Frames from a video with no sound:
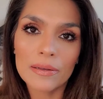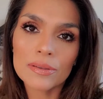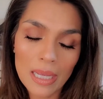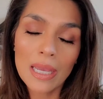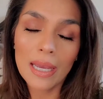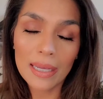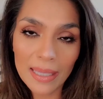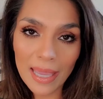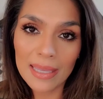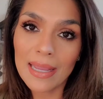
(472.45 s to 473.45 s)
So
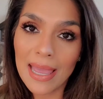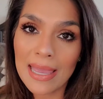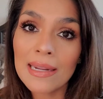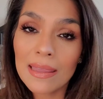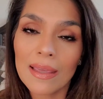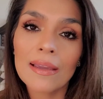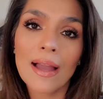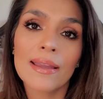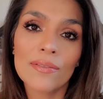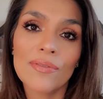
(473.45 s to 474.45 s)
again, anything
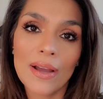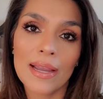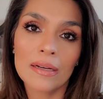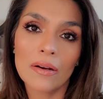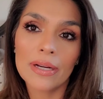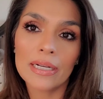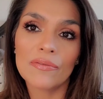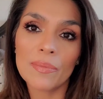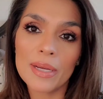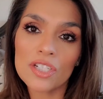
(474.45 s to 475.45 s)
I can find or any
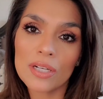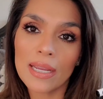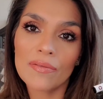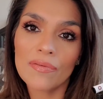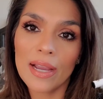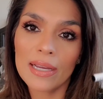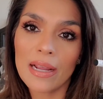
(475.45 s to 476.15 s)
information I can find,